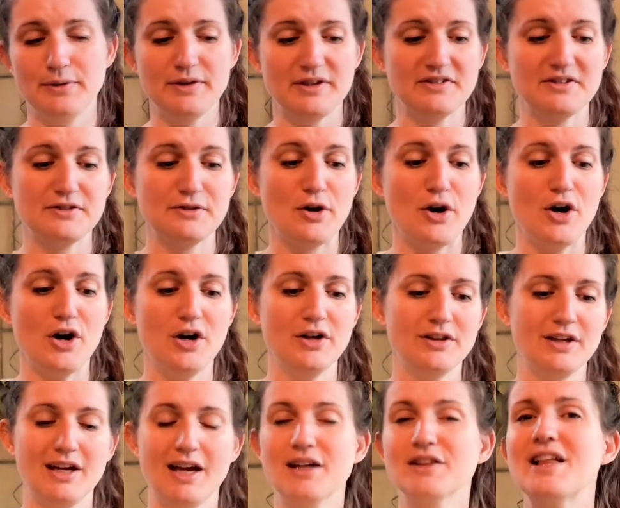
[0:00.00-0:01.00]
this is called,
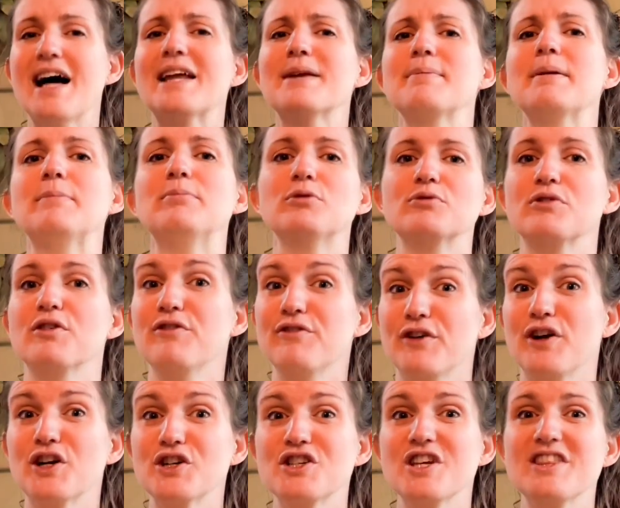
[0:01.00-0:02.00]
a lot of people
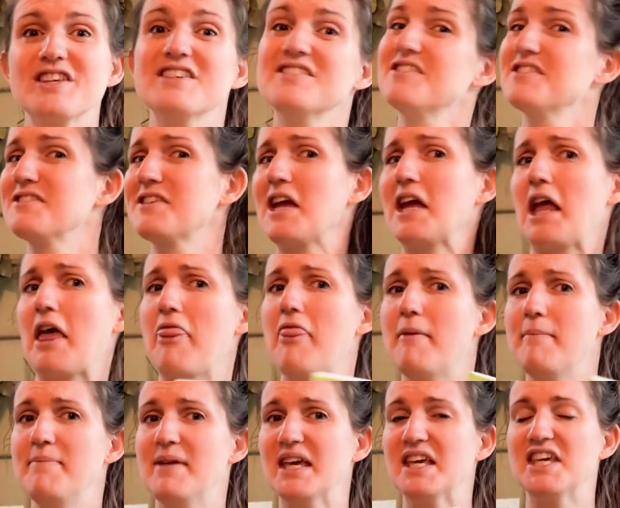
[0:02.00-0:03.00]
refer to this as like the
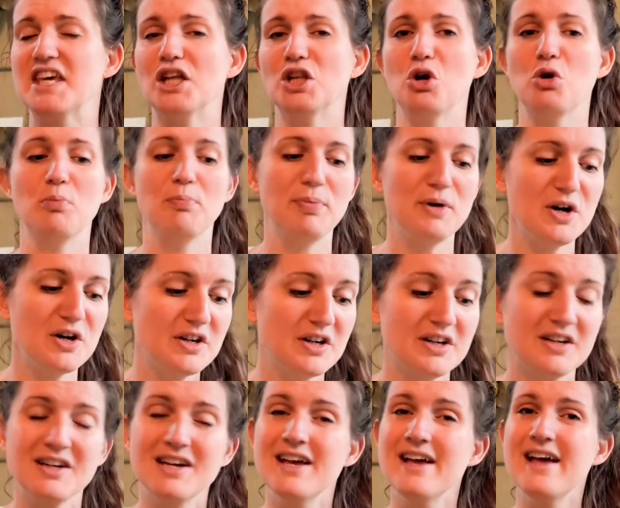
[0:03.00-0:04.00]
big yellow book.
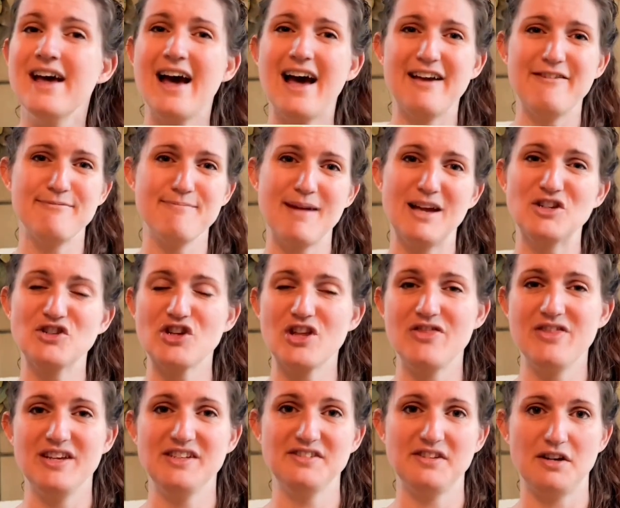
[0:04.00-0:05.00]
I've
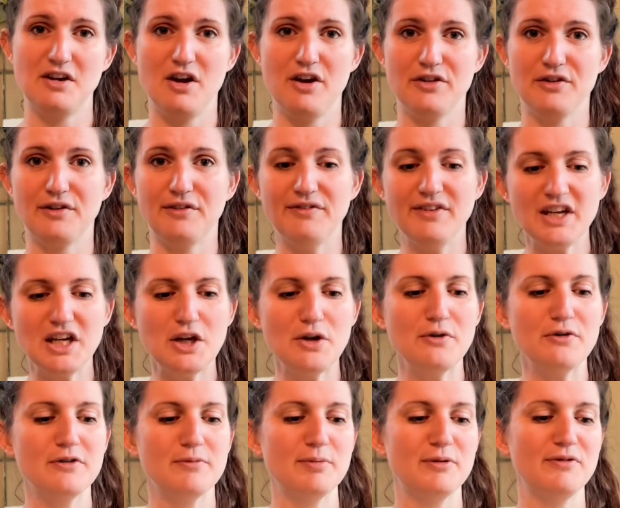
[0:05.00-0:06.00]
mentioned this in other
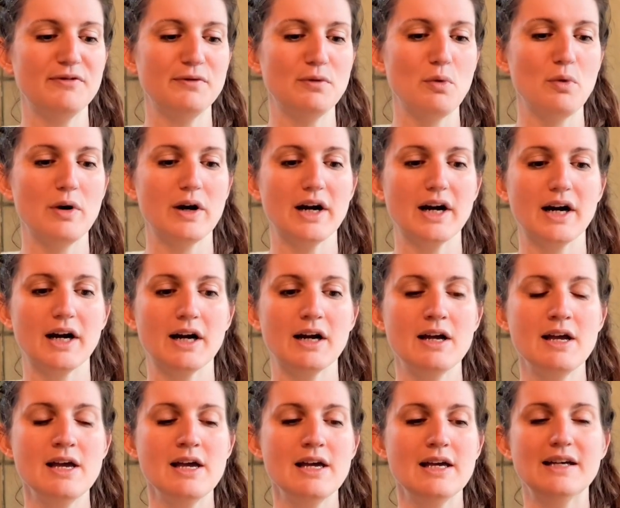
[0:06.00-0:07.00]
videos before.
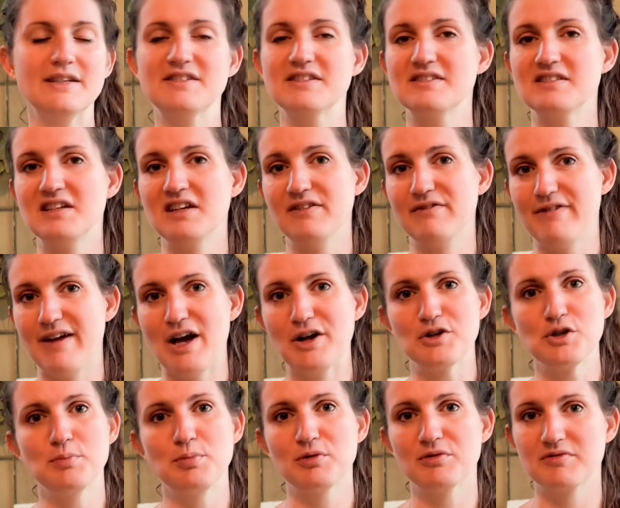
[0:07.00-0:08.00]
This is an
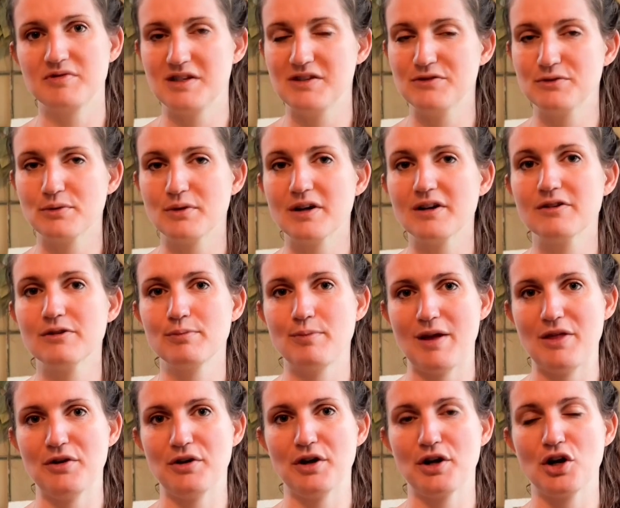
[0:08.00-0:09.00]
invaluable resource,
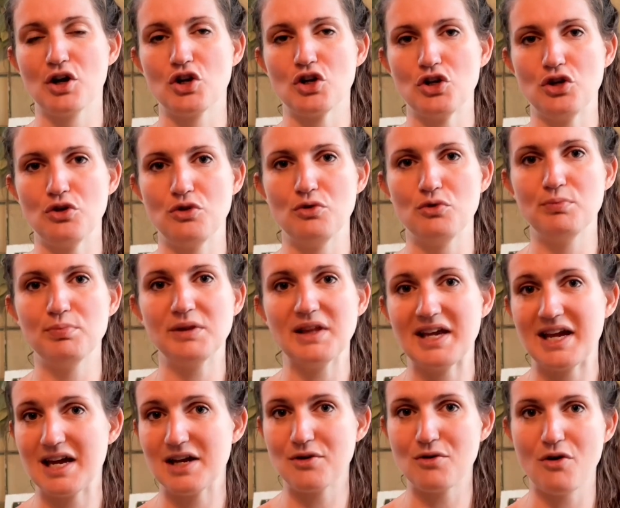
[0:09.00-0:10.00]
whether you
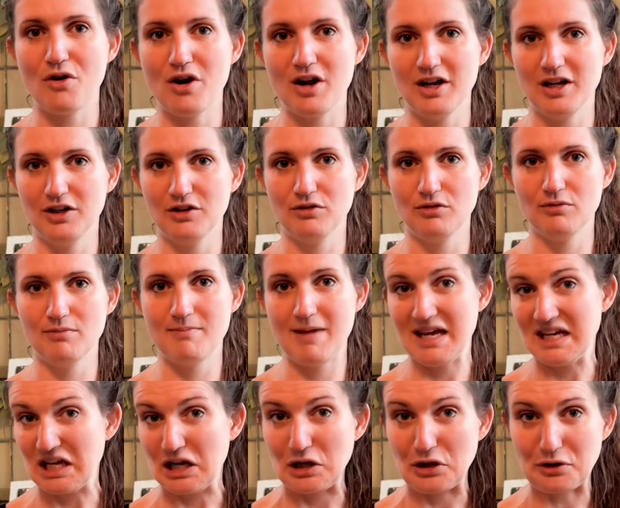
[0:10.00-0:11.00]
plan on
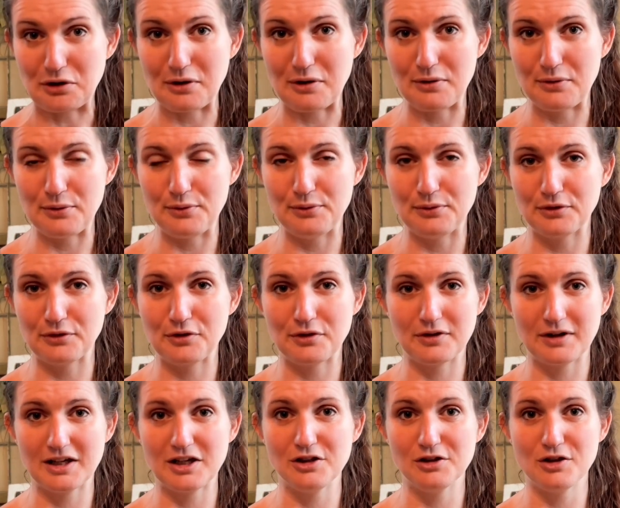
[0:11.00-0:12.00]
making your own
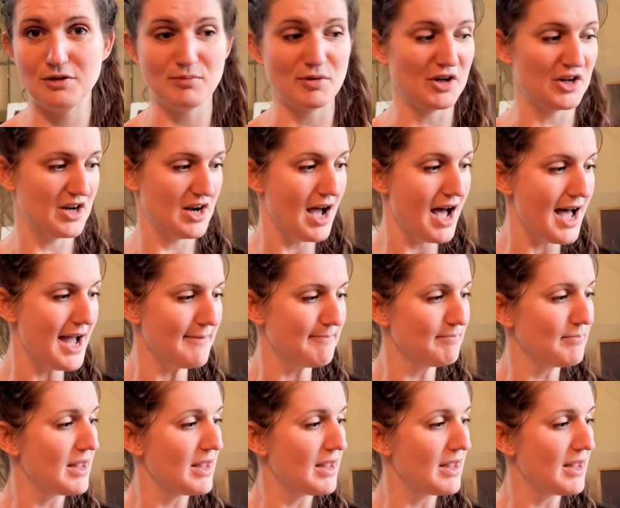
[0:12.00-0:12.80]
curriculum or not.